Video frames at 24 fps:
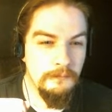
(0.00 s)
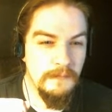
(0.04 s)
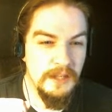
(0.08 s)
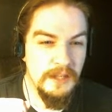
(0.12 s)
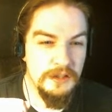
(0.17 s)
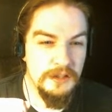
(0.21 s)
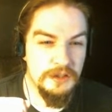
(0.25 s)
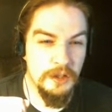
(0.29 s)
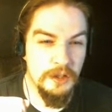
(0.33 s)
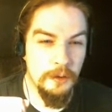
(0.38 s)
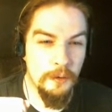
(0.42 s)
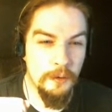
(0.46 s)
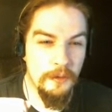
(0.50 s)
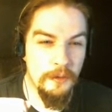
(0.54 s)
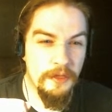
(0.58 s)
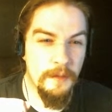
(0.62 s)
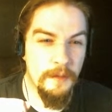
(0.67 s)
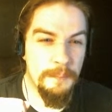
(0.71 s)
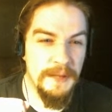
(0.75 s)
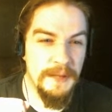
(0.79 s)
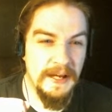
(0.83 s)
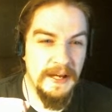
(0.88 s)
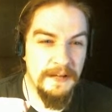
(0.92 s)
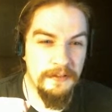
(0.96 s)
So, the
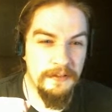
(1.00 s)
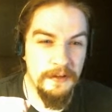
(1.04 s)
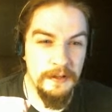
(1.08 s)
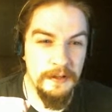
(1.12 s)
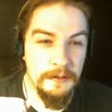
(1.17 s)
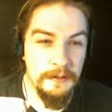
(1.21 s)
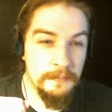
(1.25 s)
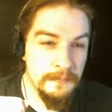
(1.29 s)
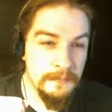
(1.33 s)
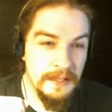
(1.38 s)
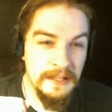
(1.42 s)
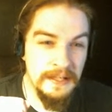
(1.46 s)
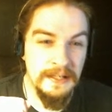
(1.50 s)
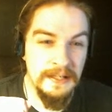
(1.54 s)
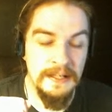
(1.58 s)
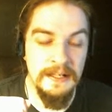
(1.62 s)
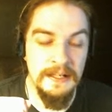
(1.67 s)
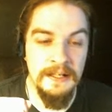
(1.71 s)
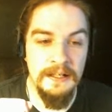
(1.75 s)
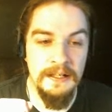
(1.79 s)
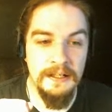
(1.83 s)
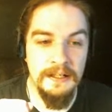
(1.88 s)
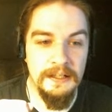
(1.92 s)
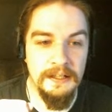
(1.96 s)
Panther.
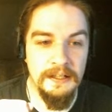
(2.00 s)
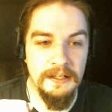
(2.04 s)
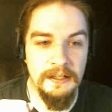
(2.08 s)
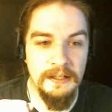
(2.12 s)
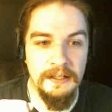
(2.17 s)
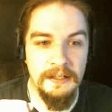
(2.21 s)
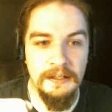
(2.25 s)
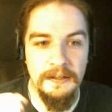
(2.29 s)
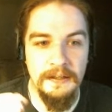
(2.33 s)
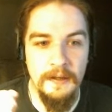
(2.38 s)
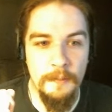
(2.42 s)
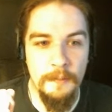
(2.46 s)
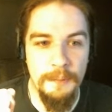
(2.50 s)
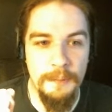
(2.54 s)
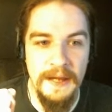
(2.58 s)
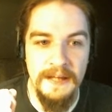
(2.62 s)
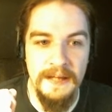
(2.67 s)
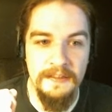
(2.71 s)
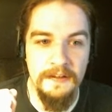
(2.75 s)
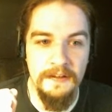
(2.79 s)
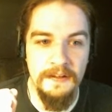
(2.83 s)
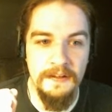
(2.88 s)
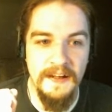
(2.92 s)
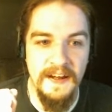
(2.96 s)
The
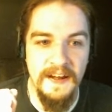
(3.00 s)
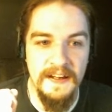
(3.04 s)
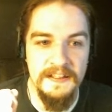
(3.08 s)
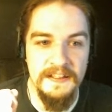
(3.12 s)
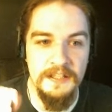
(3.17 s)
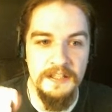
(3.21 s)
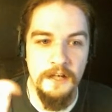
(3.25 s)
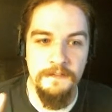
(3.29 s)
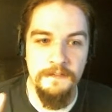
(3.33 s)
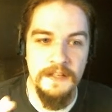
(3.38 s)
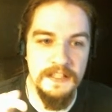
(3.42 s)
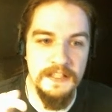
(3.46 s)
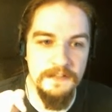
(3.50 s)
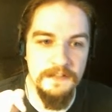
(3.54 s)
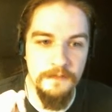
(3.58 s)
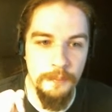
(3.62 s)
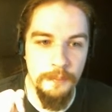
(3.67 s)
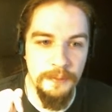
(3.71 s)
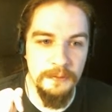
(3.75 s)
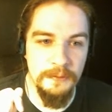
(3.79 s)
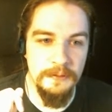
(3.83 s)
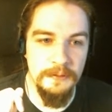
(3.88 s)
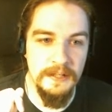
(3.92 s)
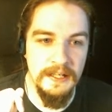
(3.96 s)
Panther has offensive
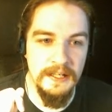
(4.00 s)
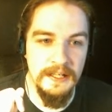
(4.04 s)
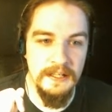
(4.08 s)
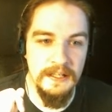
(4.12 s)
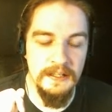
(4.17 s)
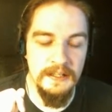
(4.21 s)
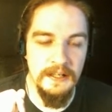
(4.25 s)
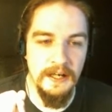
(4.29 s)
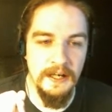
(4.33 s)
ability